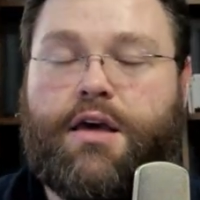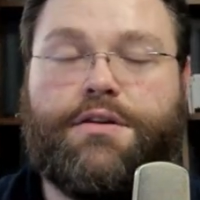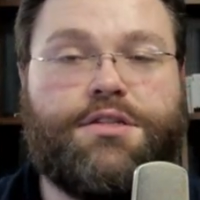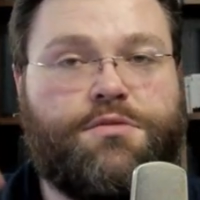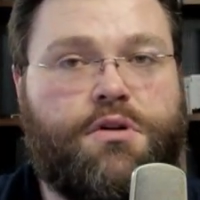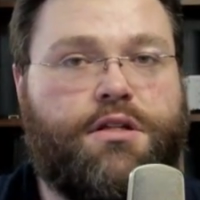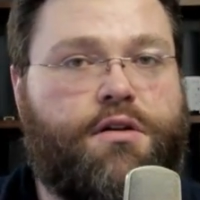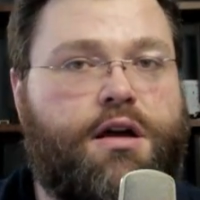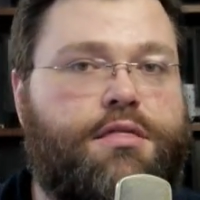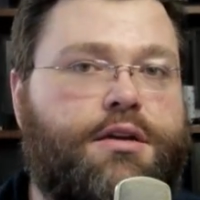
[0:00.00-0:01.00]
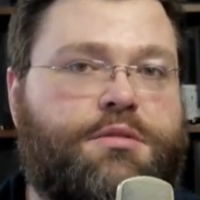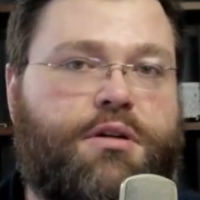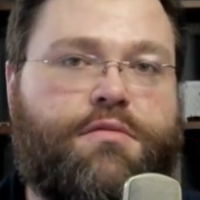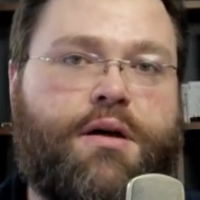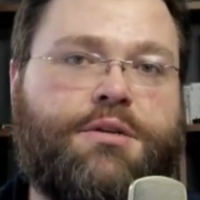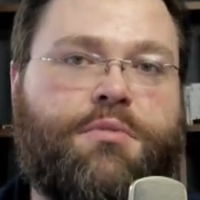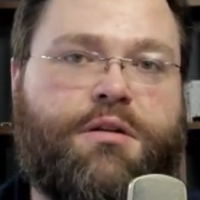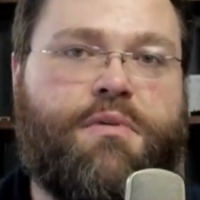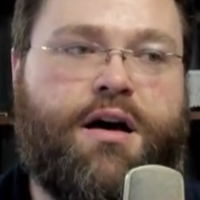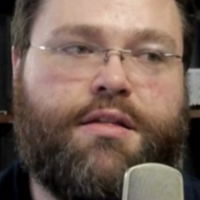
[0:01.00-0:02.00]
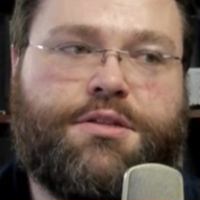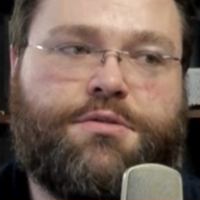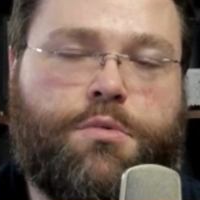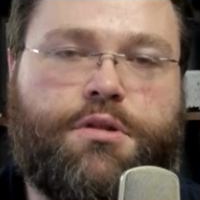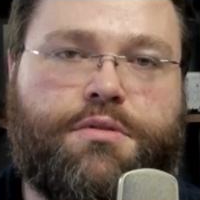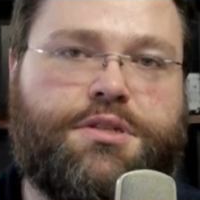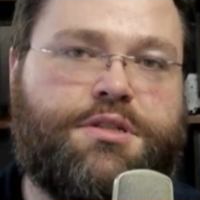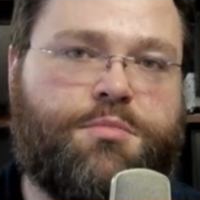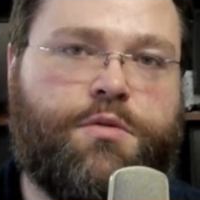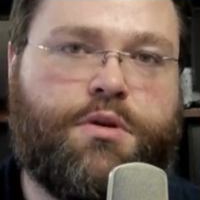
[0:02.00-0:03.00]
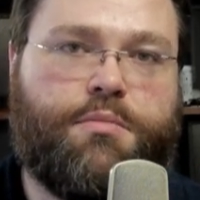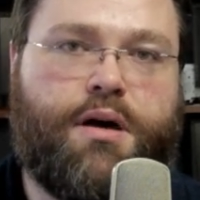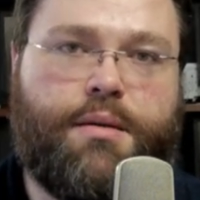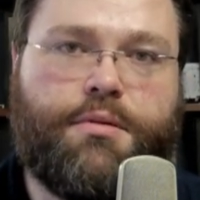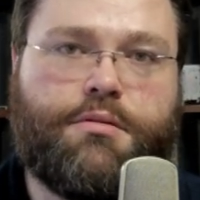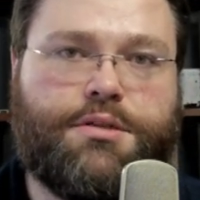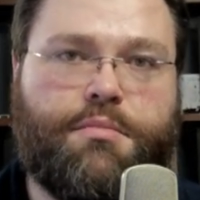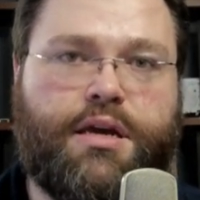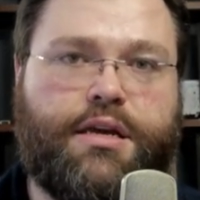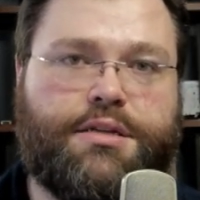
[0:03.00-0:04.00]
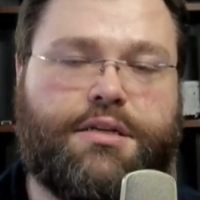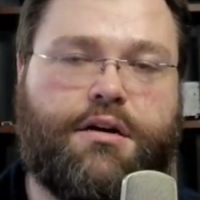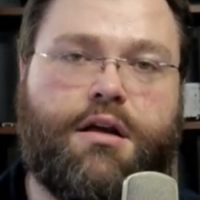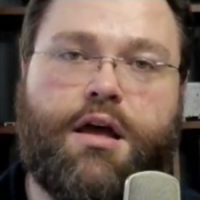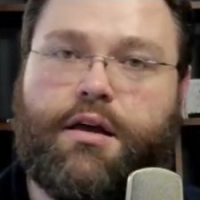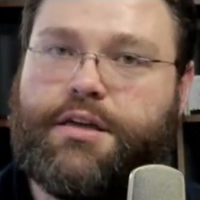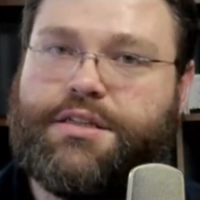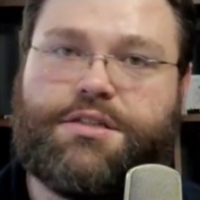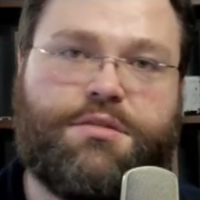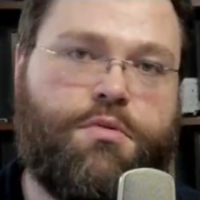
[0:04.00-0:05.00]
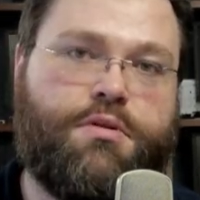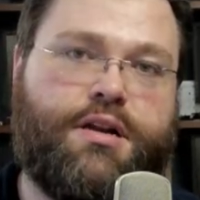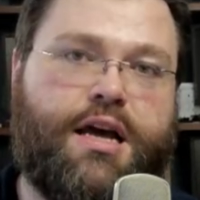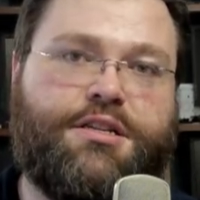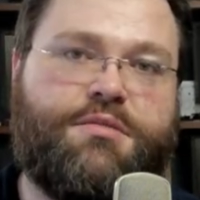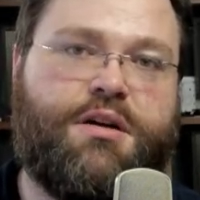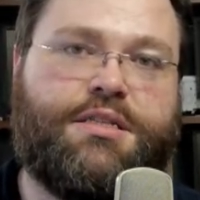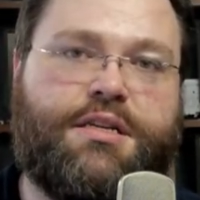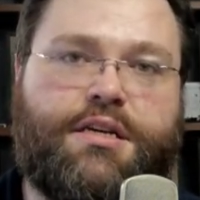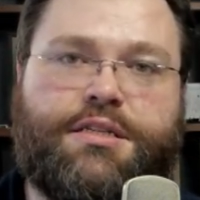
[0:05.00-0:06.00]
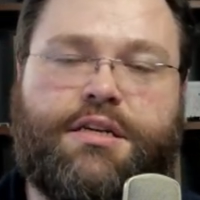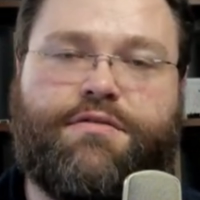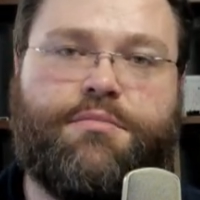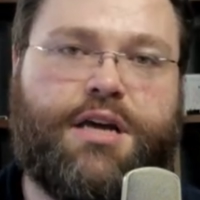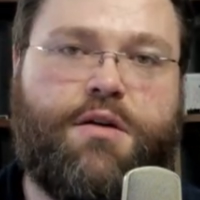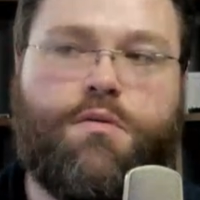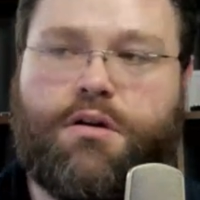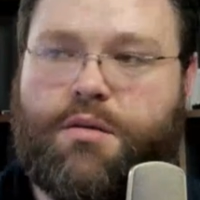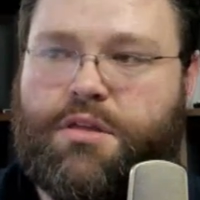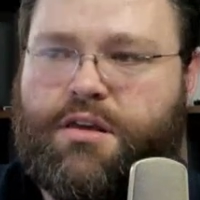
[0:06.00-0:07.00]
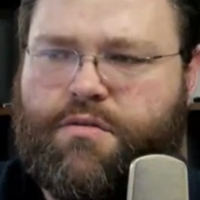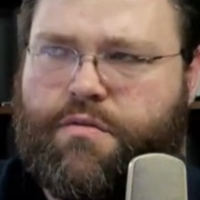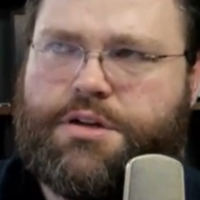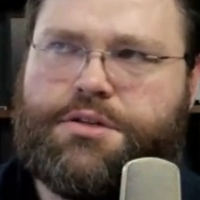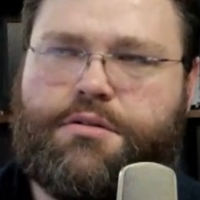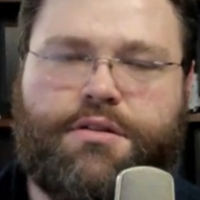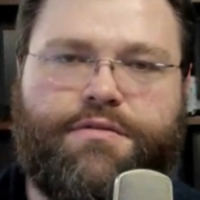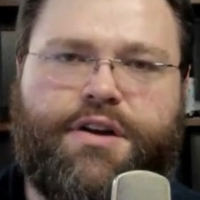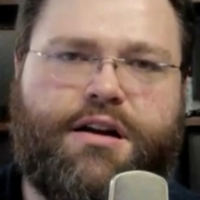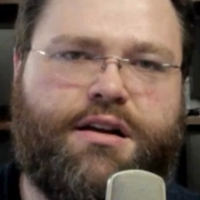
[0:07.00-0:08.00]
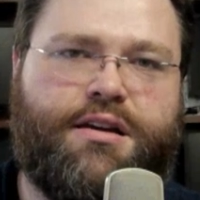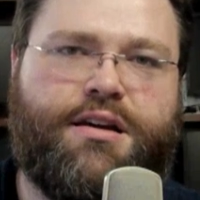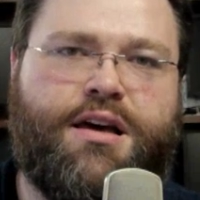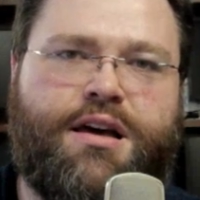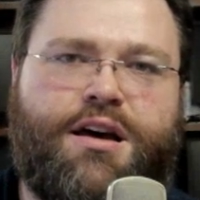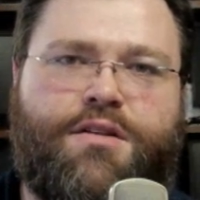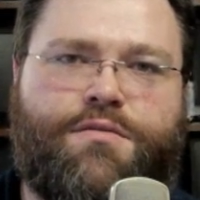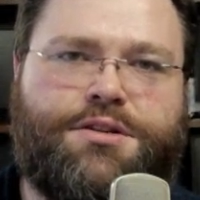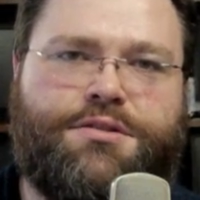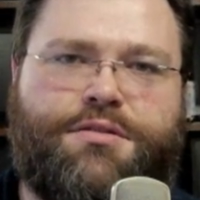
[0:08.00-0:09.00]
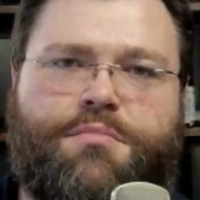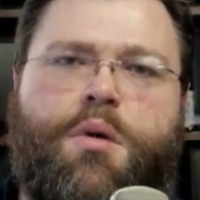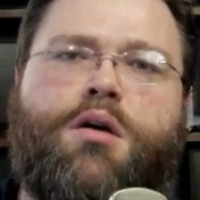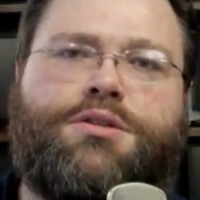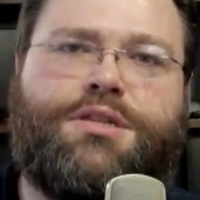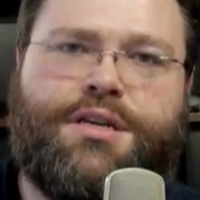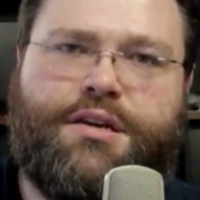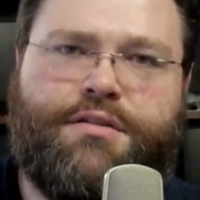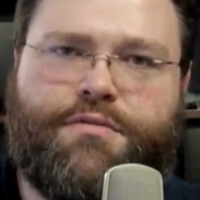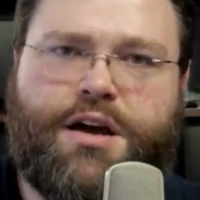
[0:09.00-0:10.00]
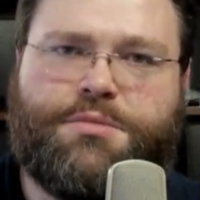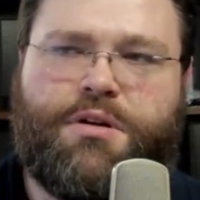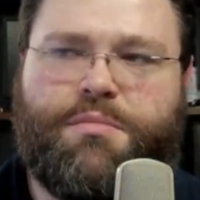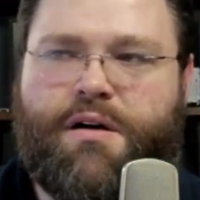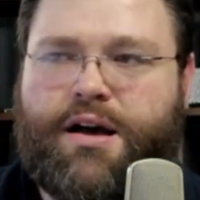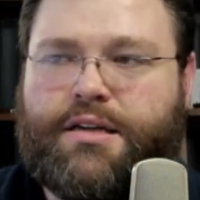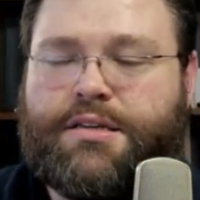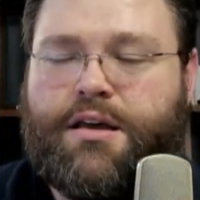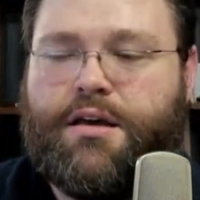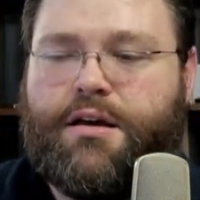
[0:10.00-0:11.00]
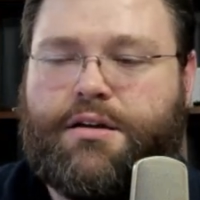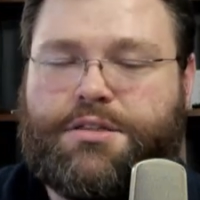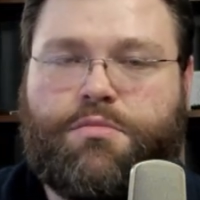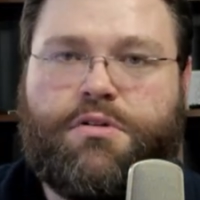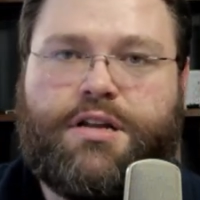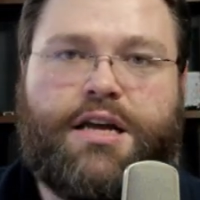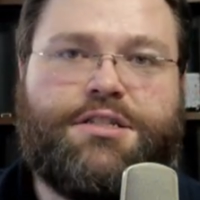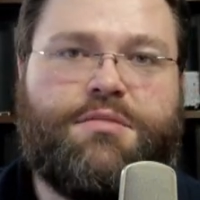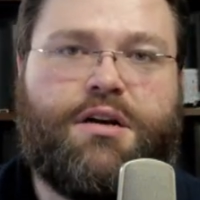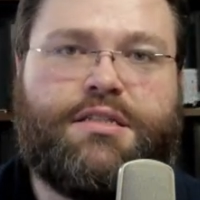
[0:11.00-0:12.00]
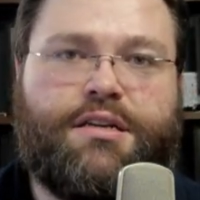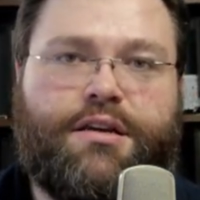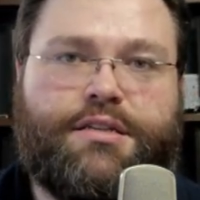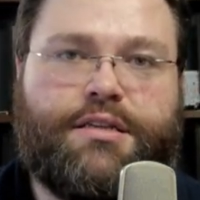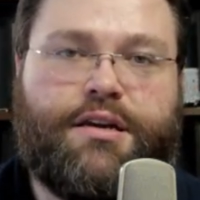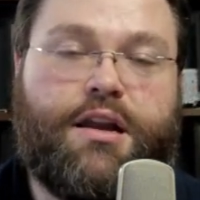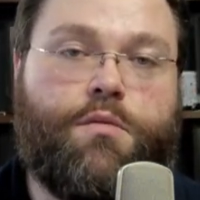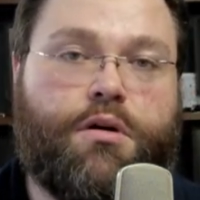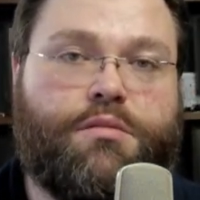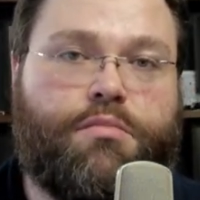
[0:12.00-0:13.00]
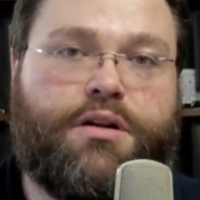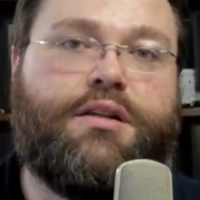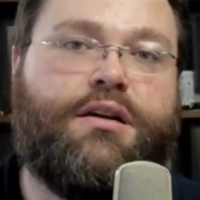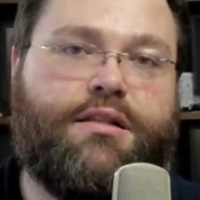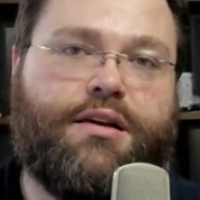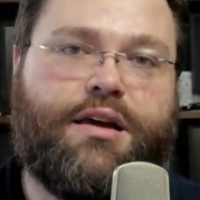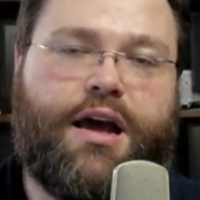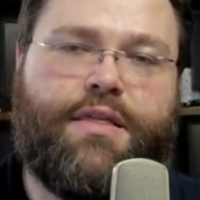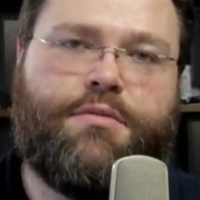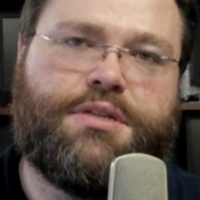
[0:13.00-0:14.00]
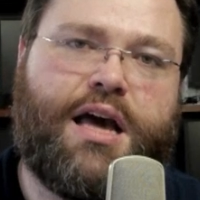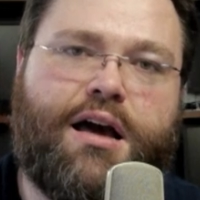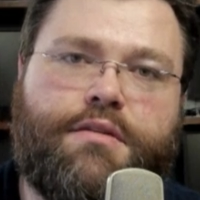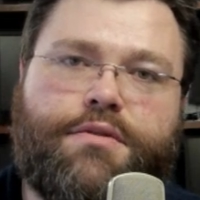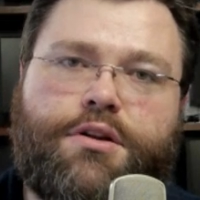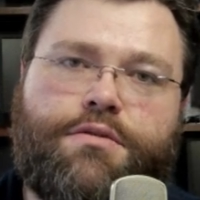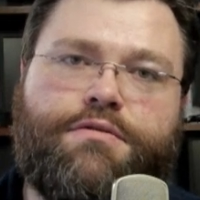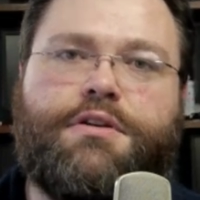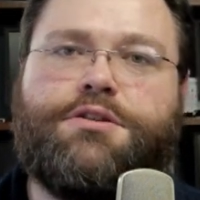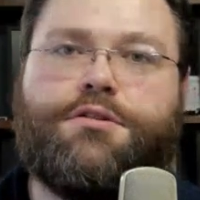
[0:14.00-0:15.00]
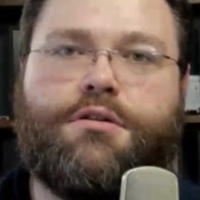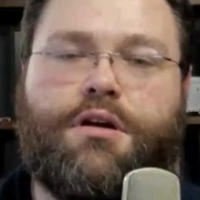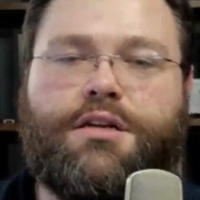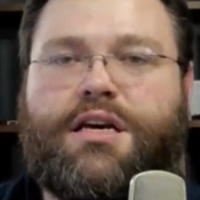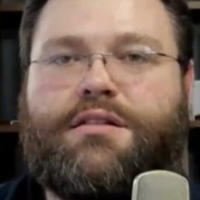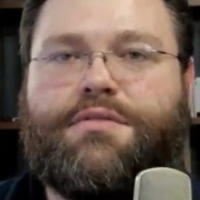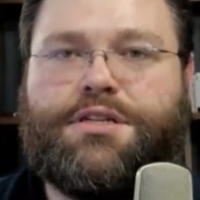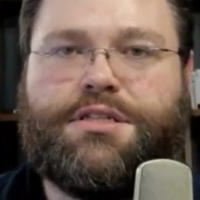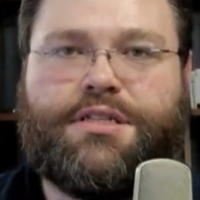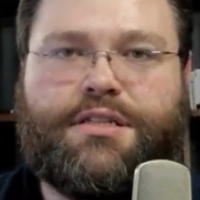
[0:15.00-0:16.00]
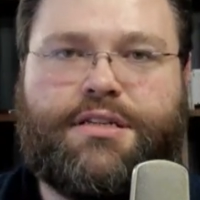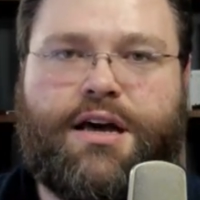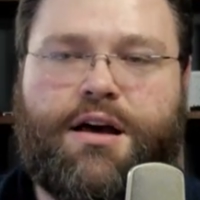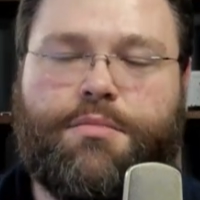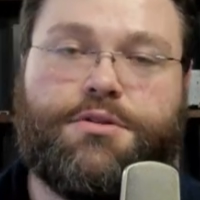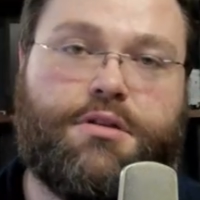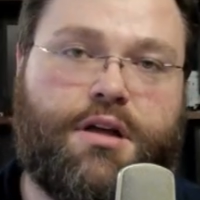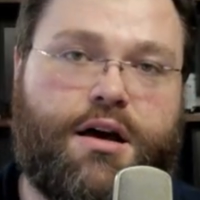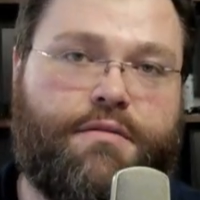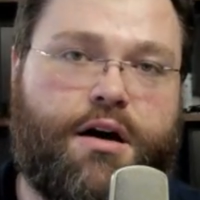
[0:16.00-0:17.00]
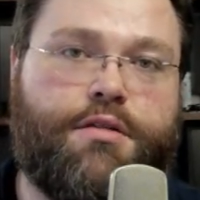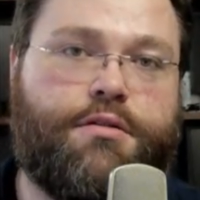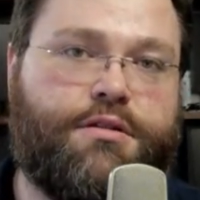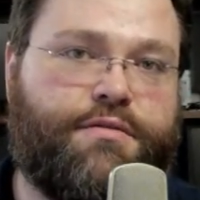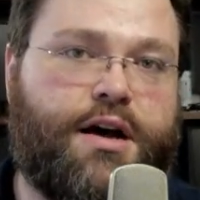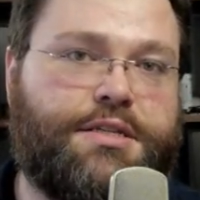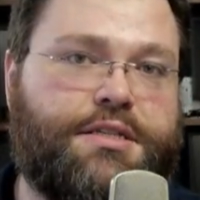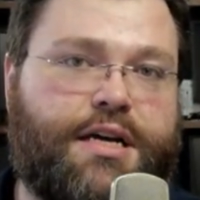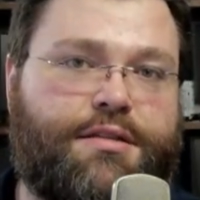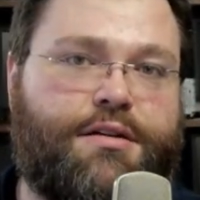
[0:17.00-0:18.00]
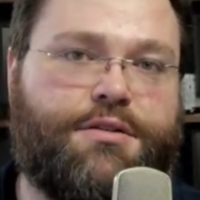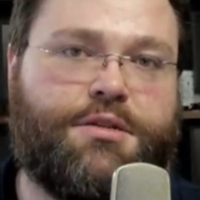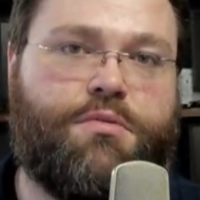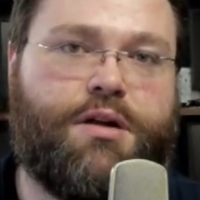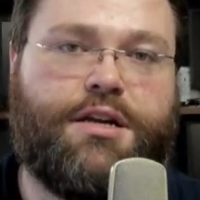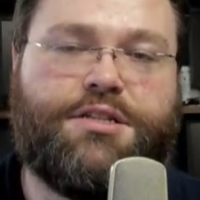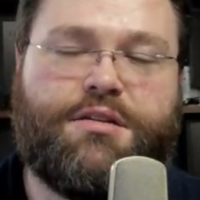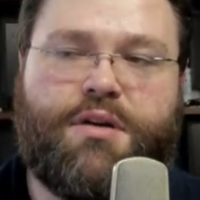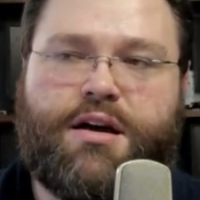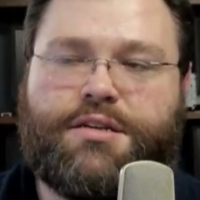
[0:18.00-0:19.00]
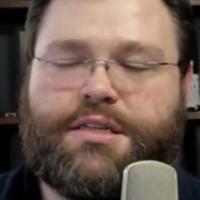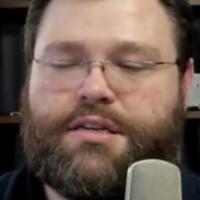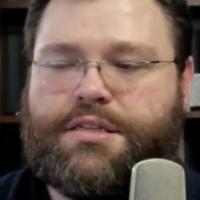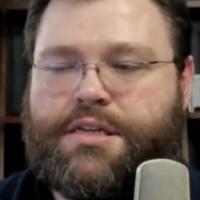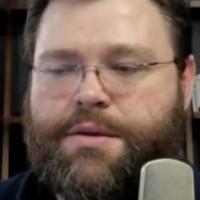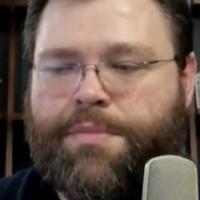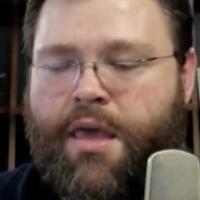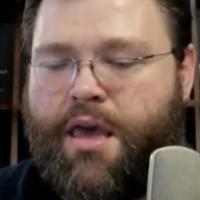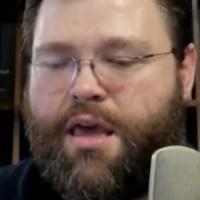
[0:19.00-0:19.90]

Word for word: This is one of the great things about the Raspberry Pi. This is one of the reasons it's been really popular as a media center because it's supported HDMI CEC from day one. I mean, the original, the very original, the Model T of Raspberry Pis, uh, supported HDMI CEC and it worked brilliantly. And that was kind of a new feature on televisions at the time. There's a lot of other devices out there that support HDMI CEC.